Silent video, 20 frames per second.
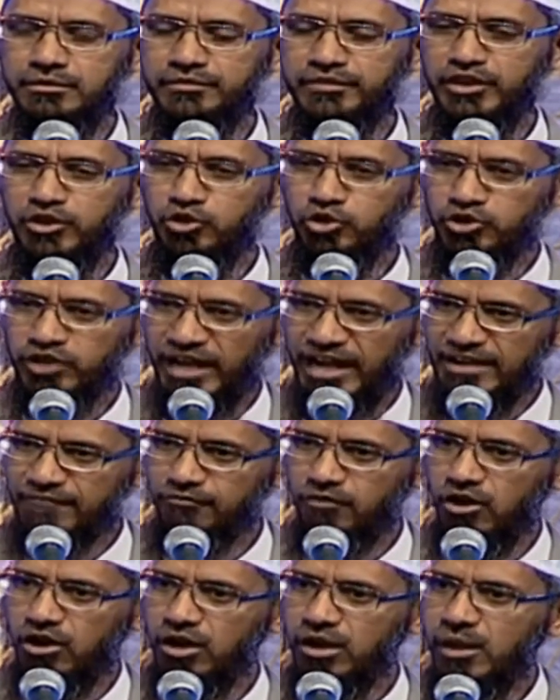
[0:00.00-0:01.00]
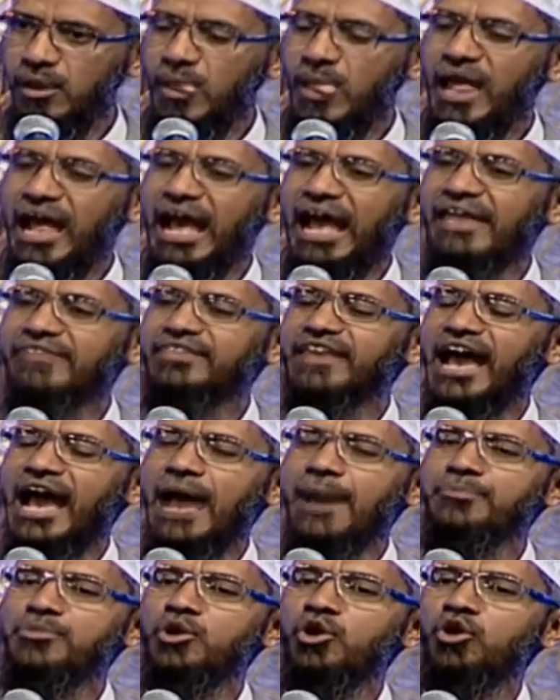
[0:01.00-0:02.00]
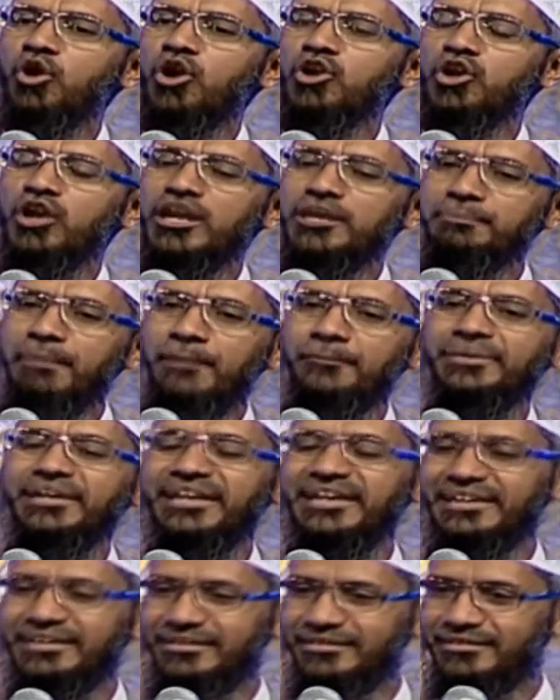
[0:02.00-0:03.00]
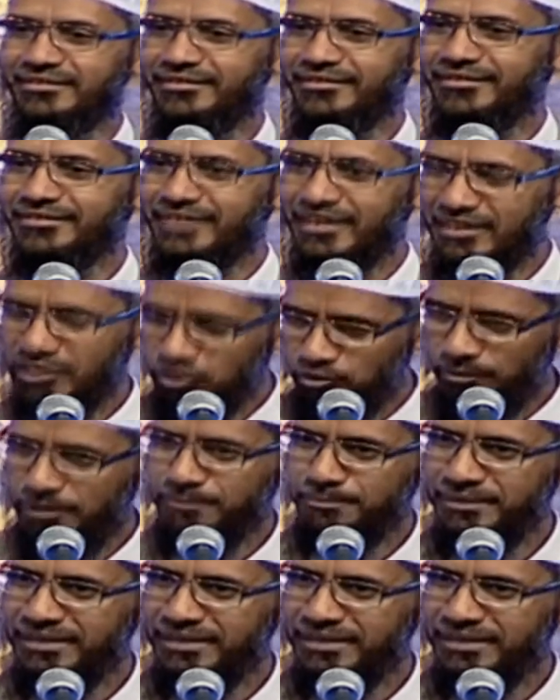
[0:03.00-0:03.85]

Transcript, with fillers: the uterine wall, and the amniocordionic membrane, that the human